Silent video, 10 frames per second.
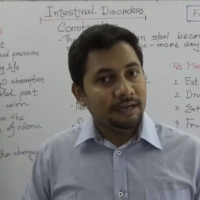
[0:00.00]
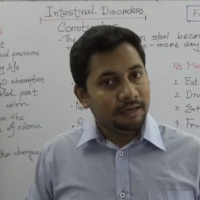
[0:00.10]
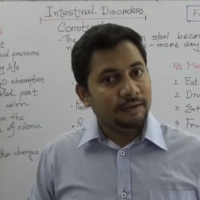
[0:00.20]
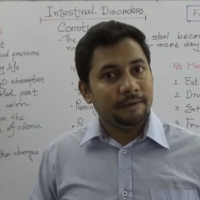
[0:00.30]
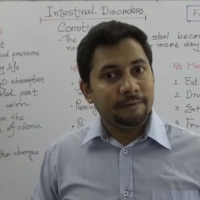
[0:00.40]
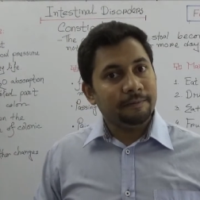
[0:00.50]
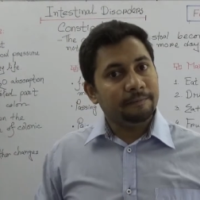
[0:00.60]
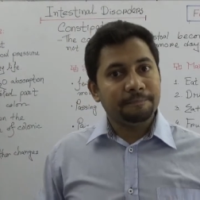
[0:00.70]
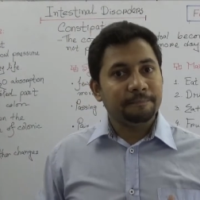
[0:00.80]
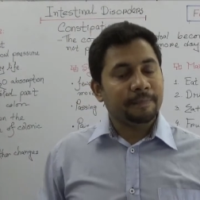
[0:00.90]
uh,
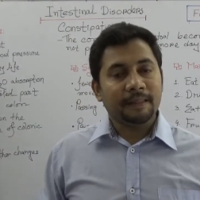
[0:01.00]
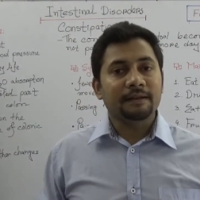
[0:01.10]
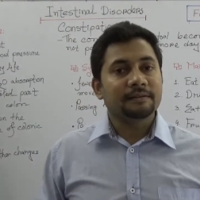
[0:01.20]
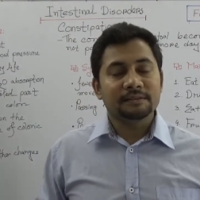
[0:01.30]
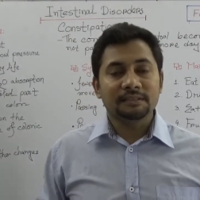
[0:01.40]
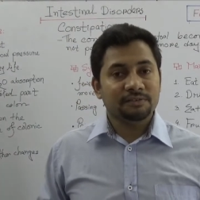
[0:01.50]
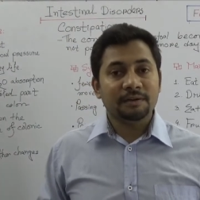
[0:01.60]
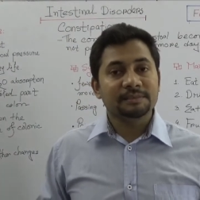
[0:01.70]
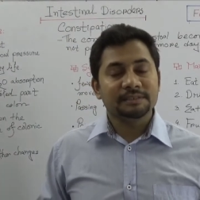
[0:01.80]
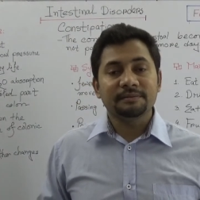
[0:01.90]
the
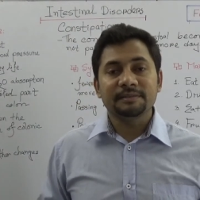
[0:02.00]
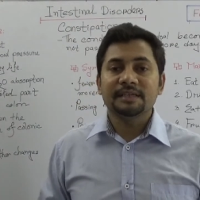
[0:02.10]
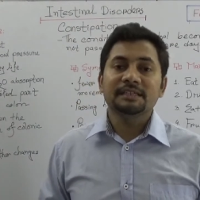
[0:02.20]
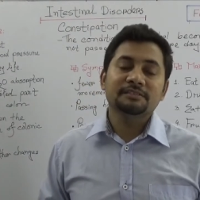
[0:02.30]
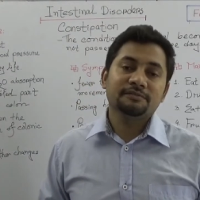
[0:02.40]
troublesome in case